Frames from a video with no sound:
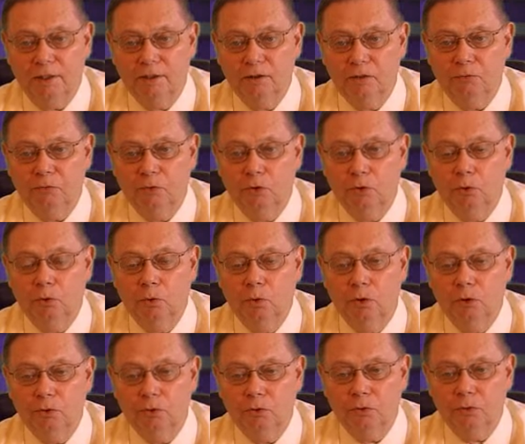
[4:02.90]
end of
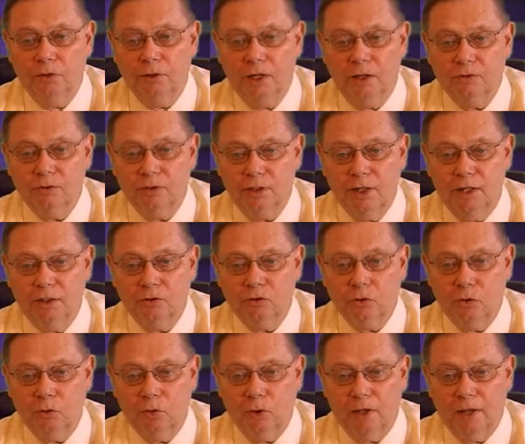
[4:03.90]
Q1 2008,
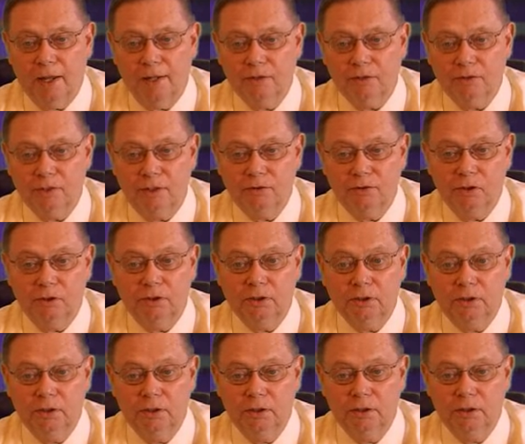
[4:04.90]
total assets
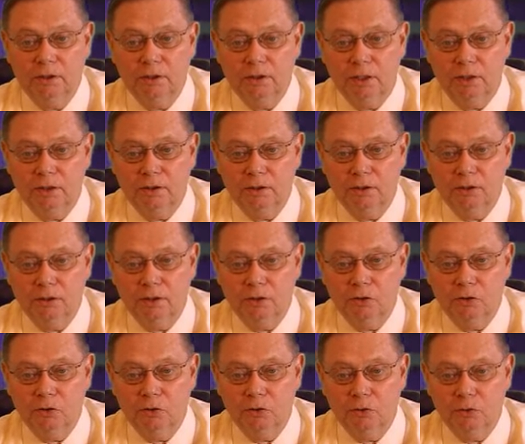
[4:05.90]
exceeded the
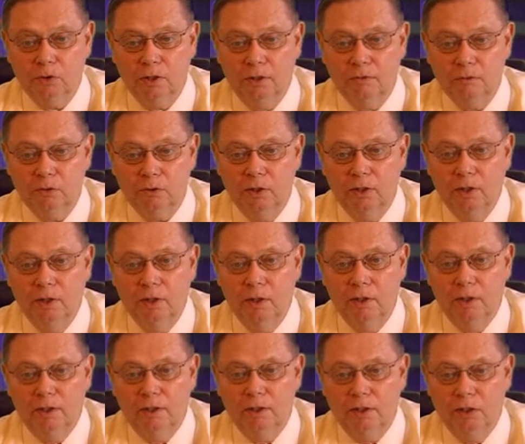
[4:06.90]
1992 level
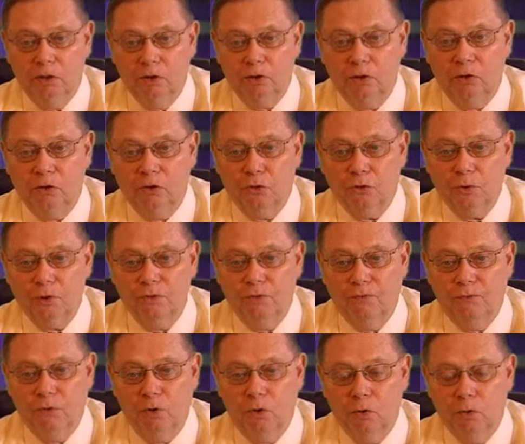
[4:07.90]
nearly
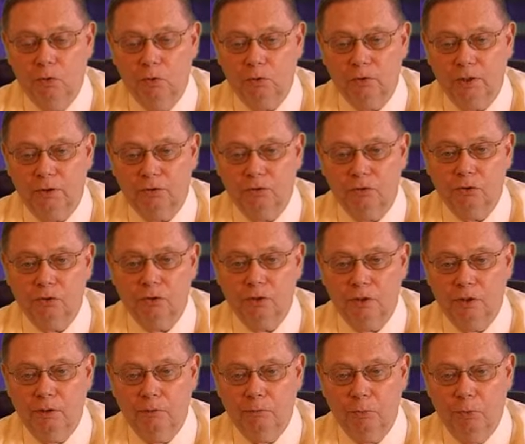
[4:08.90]
threefold at
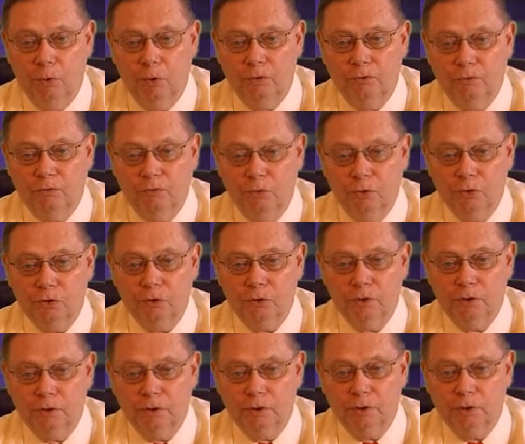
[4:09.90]
$13.4
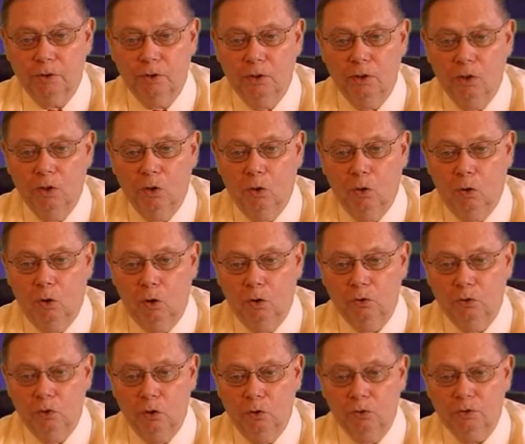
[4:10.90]
trillion.
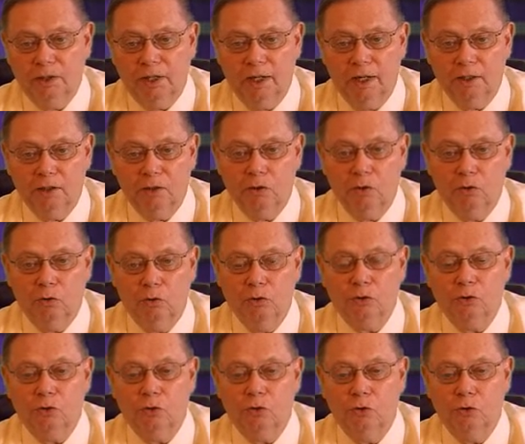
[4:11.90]
All loan
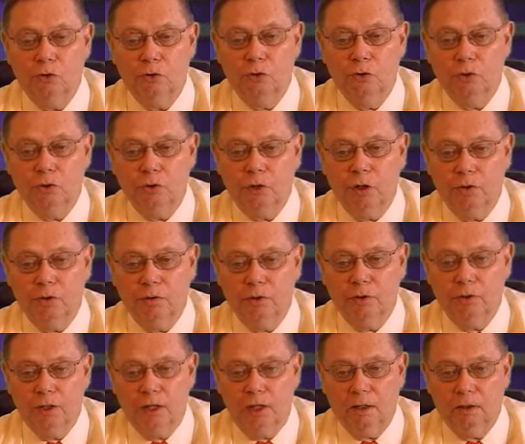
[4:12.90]
categories are huge in
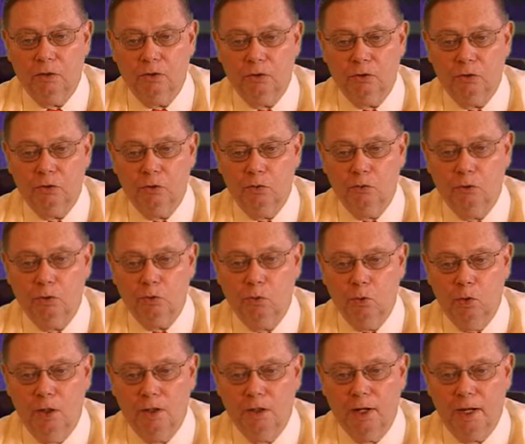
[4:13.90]
current dollars, and only
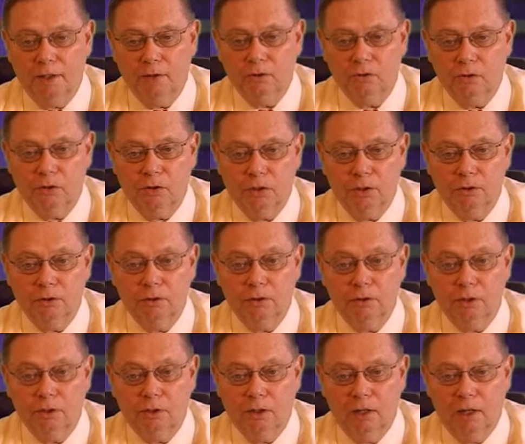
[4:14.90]
one has started to
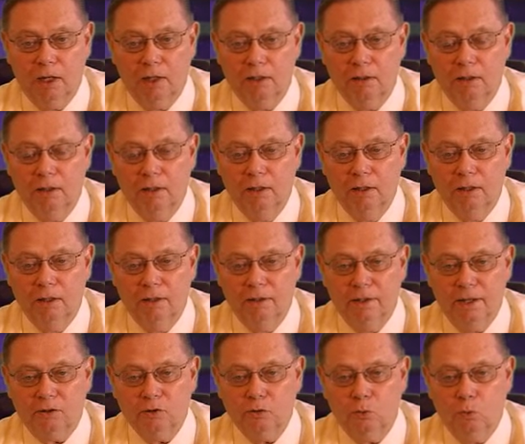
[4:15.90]
decline.
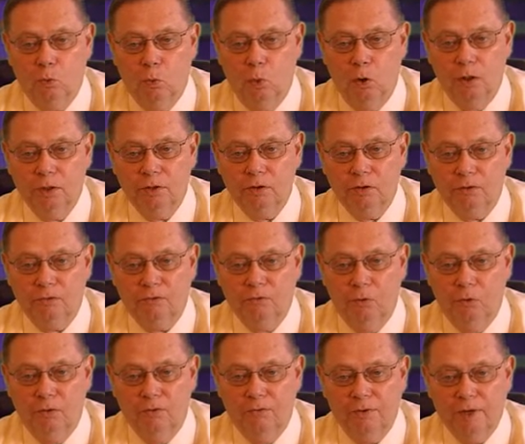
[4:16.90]
That's 1 to
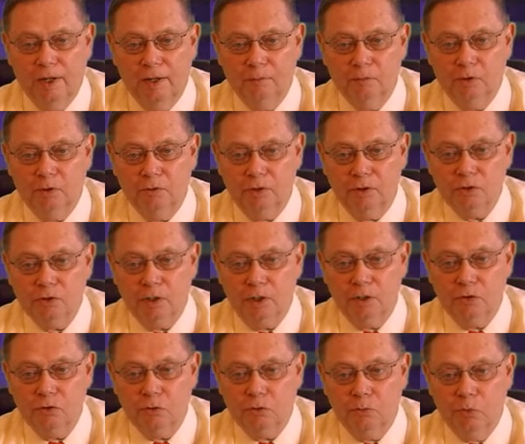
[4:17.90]
4 family
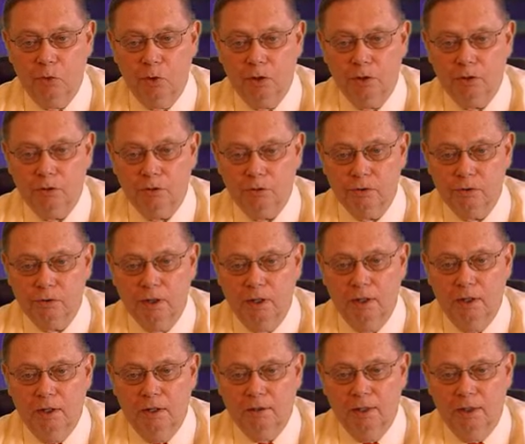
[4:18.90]
residential mortgages.
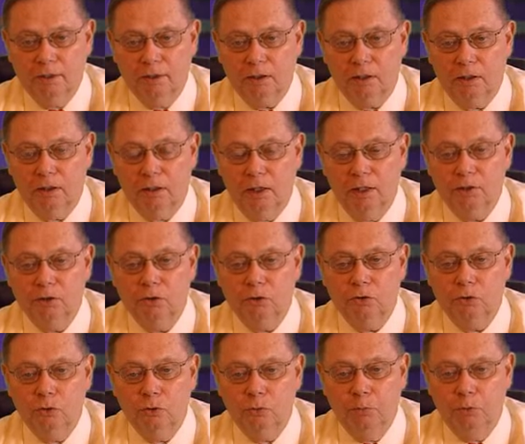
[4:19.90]
They declined to
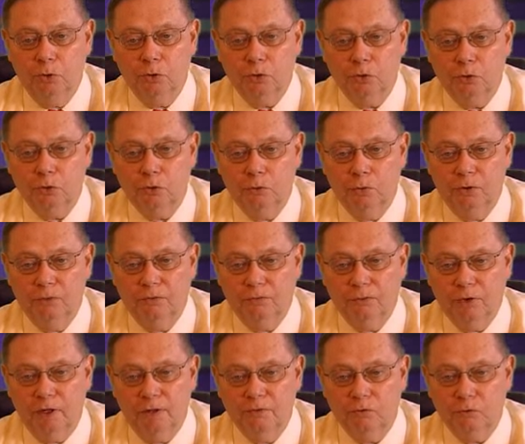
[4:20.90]

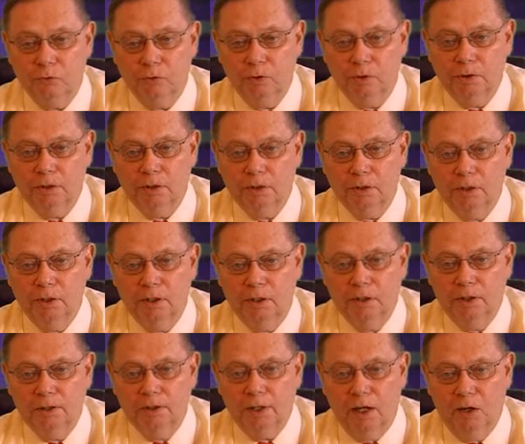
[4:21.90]
$2.215 trillion,
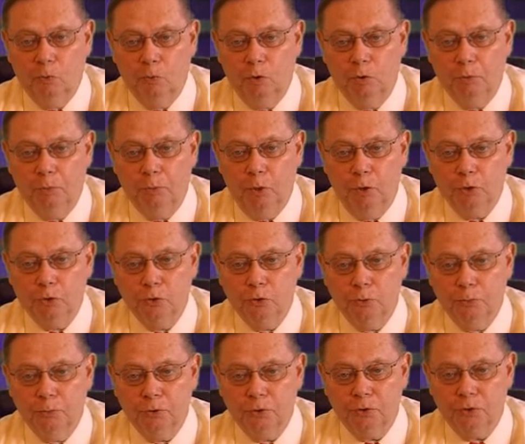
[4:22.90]
down 1.2%
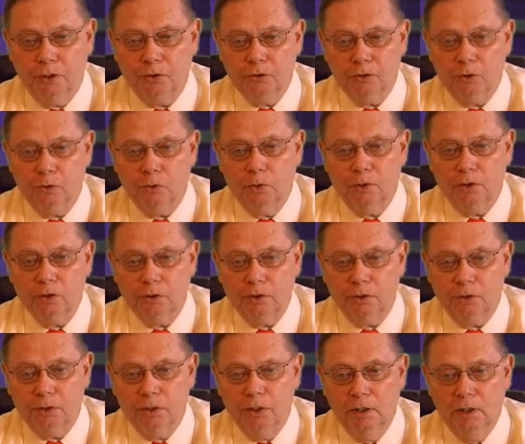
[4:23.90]

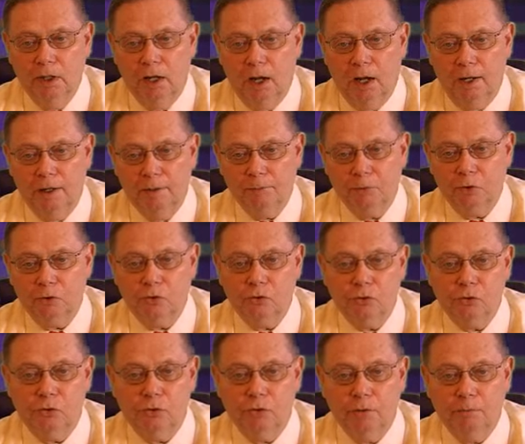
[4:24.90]
sequentially. I am
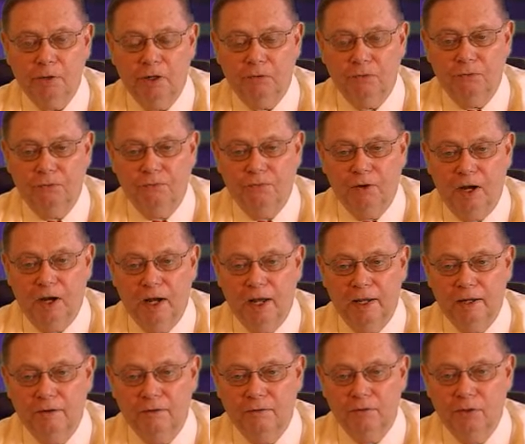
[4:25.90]
concerned about
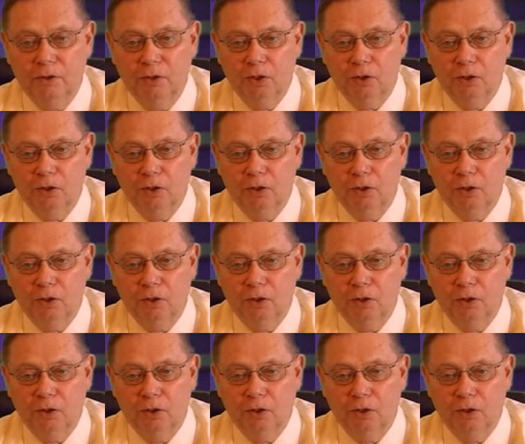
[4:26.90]
5